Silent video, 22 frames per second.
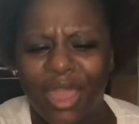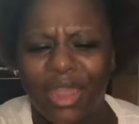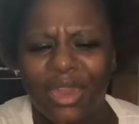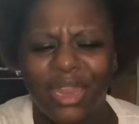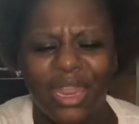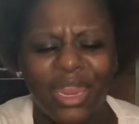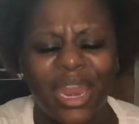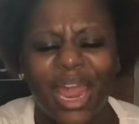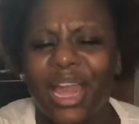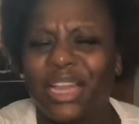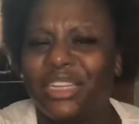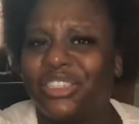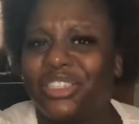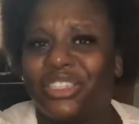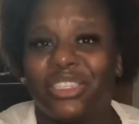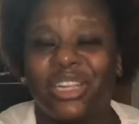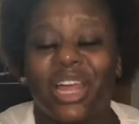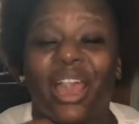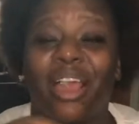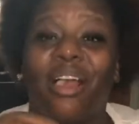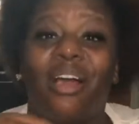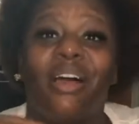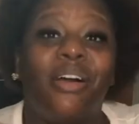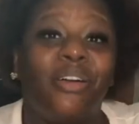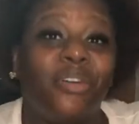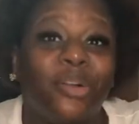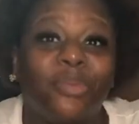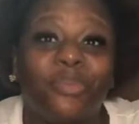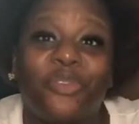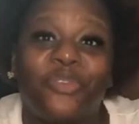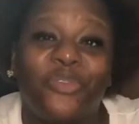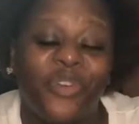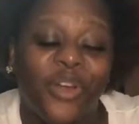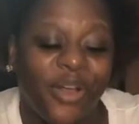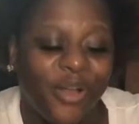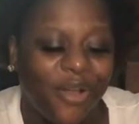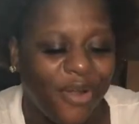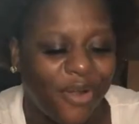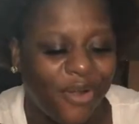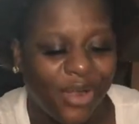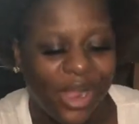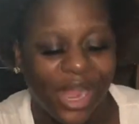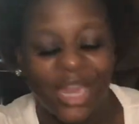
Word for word: And then I just like hung up the phone.